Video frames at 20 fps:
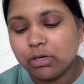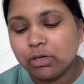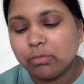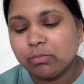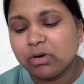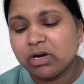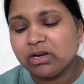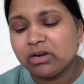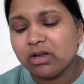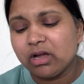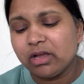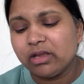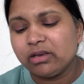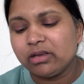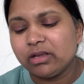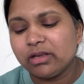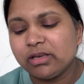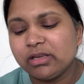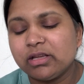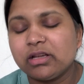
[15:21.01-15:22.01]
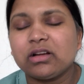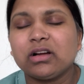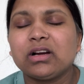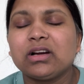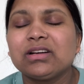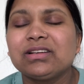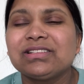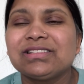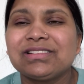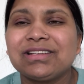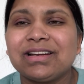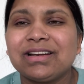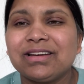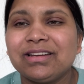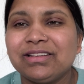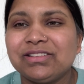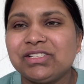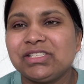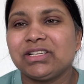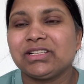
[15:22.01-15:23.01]
but I really can't stand
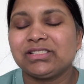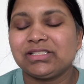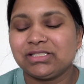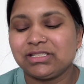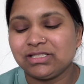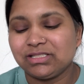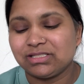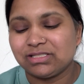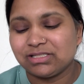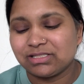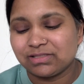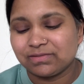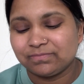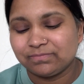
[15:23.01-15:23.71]
injections.